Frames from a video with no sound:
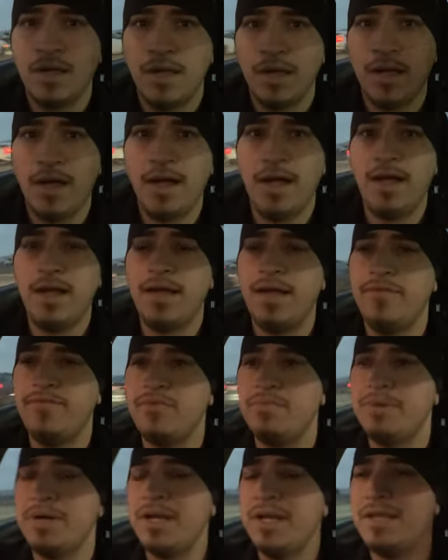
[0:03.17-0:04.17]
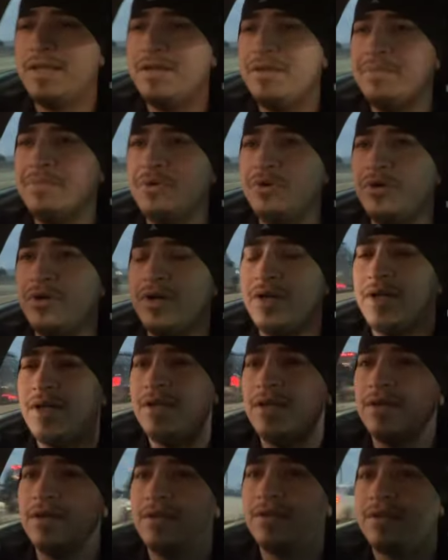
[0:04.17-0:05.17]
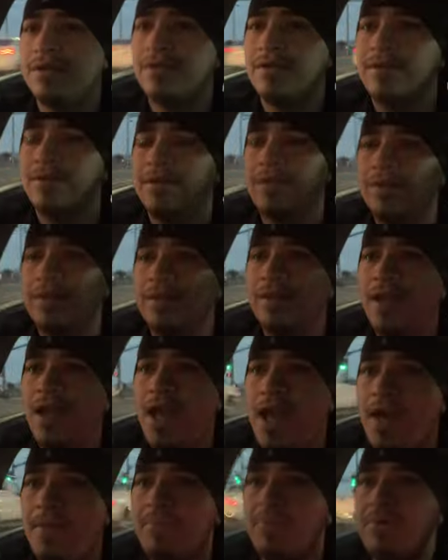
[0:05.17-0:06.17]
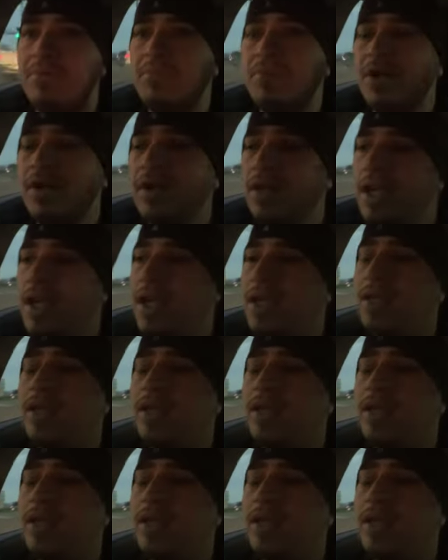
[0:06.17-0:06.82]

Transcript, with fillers: Hi, everybody. Good morning. Happy Monday. It